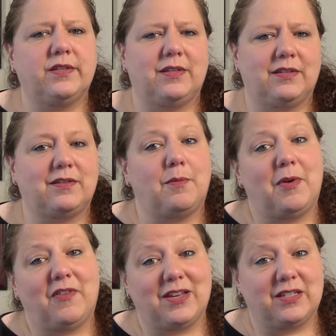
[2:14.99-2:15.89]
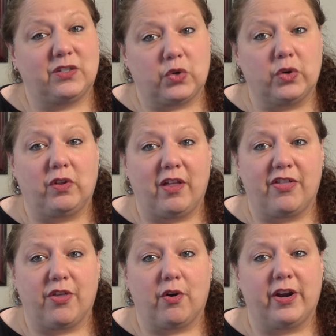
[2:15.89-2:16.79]
system of external
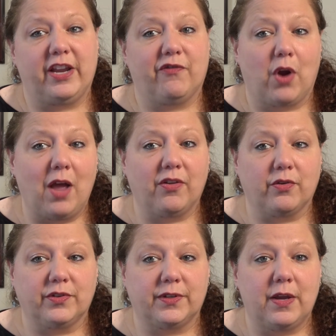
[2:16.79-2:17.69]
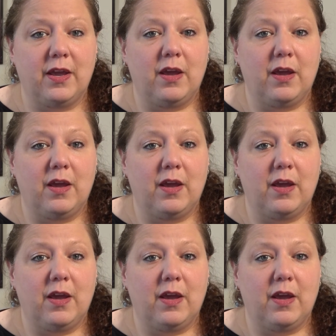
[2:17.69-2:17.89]
authority for others,